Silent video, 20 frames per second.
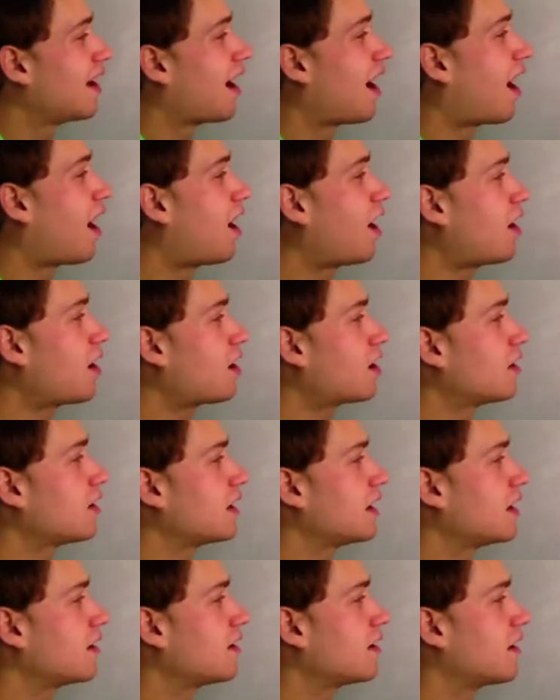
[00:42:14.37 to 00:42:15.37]
Our
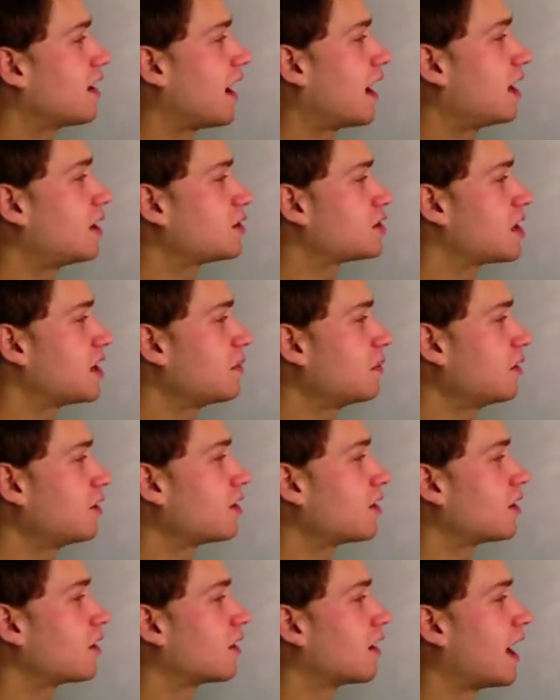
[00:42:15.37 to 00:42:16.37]

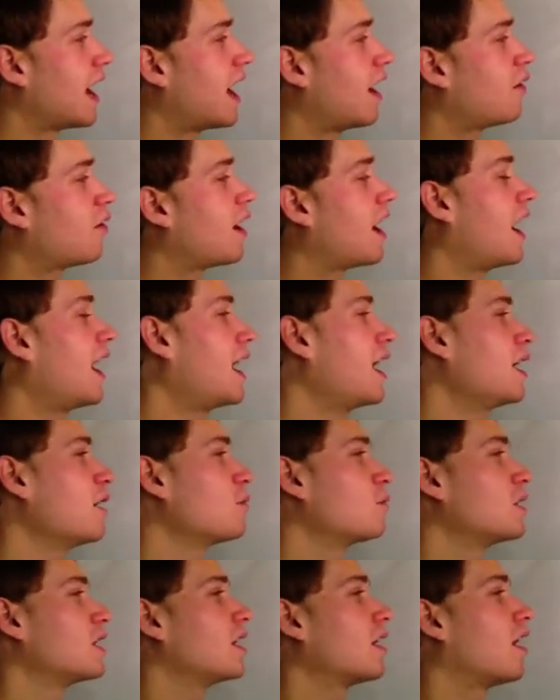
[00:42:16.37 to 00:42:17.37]
altimeter, how high
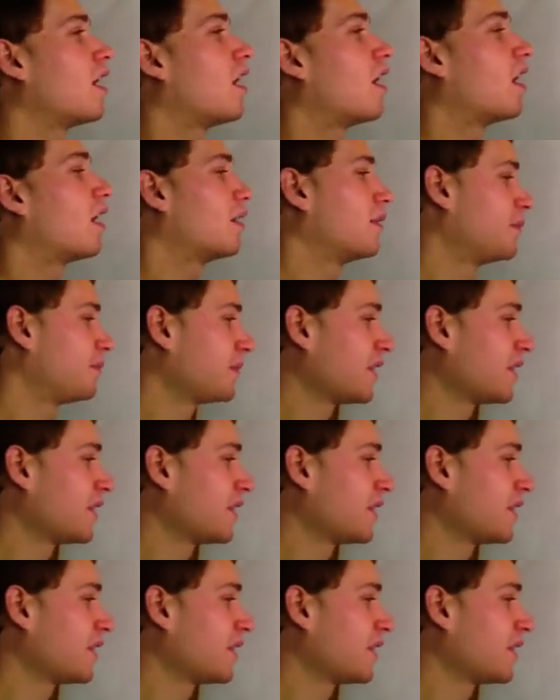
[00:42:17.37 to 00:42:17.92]
we are.